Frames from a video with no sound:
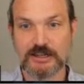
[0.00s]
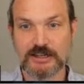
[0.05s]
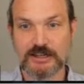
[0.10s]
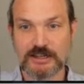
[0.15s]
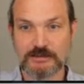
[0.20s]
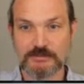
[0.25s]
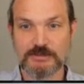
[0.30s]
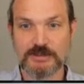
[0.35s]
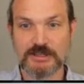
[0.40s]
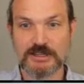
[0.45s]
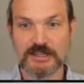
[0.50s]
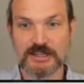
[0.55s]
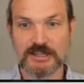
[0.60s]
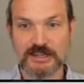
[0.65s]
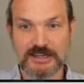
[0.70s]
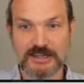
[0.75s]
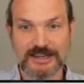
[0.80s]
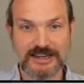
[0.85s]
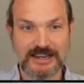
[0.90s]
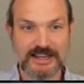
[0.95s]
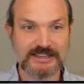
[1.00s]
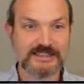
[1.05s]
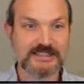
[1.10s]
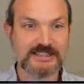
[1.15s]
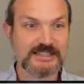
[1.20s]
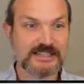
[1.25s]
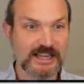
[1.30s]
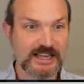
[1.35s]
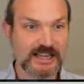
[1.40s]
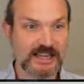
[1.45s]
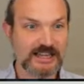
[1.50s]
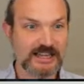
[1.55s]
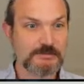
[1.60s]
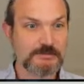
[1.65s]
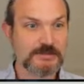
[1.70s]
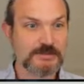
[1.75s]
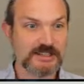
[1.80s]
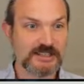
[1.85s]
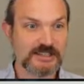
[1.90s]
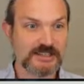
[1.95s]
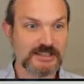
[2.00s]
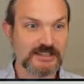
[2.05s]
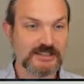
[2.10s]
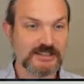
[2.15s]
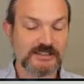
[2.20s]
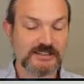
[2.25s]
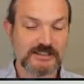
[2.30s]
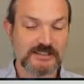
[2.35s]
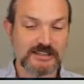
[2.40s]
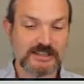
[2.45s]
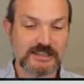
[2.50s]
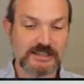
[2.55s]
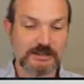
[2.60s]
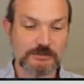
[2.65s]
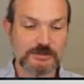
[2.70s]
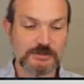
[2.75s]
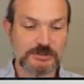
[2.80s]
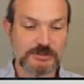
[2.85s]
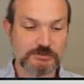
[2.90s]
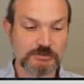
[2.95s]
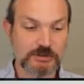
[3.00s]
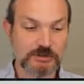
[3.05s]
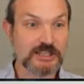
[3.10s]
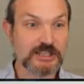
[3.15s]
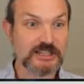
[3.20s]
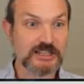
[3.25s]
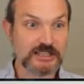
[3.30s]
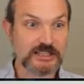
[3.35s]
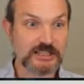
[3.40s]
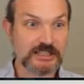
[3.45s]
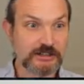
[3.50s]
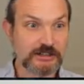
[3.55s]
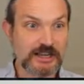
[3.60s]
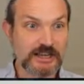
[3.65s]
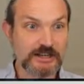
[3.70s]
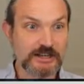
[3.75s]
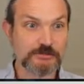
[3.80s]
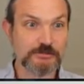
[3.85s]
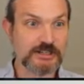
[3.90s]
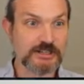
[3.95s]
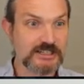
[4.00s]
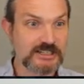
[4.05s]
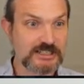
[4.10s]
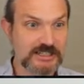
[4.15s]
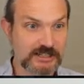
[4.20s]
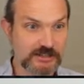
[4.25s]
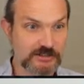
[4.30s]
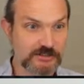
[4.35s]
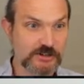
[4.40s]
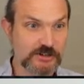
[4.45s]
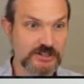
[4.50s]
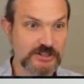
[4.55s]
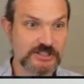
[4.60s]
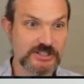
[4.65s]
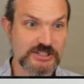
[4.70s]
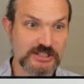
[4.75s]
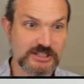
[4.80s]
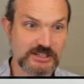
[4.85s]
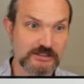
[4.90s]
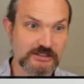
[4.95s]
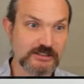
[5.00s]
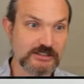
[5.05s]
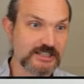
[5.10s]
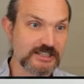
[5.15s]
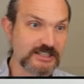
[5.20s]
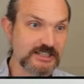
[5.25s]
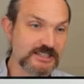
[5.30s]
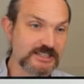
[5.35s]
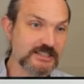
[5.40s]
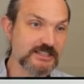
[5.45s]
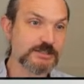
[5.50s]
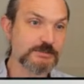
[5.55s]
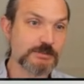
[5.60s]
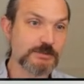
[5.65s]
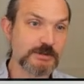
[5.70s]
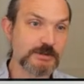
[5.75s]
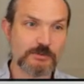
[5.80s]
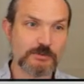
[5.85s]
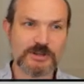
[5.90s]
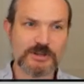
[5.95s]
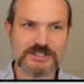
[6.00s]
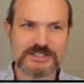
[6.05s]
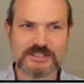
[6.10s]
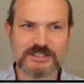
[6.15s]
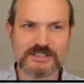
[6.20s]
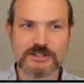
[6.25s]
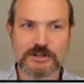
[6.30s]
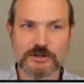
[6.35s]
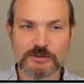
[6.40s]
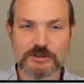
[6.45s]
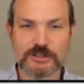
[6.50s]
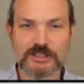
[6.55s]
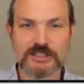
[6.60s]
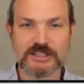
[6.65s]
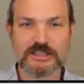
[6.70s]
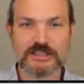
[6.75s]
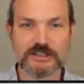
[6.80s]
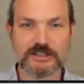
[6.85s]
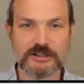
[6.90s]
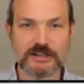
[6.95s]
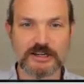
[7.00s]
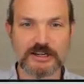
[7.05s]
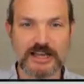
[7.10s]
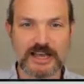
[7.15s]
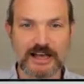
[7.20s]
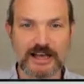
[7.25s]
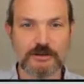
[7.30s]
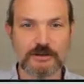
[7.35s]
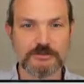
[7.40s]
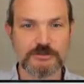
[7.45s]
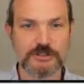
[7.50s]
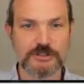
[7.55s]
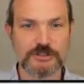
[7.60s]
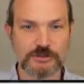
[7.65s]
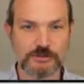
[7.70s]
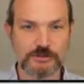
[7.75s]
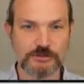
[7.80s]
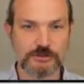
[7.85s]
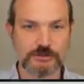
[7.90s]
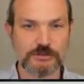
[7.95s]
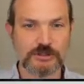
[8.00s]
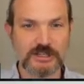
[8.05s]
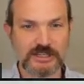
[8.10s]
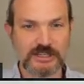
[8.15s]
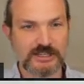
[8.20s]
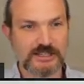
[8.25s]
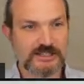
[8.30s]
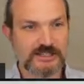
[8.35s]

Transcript: um, at the time, it was really clear how to run containers on a single instance, but it wasn't totally clear how to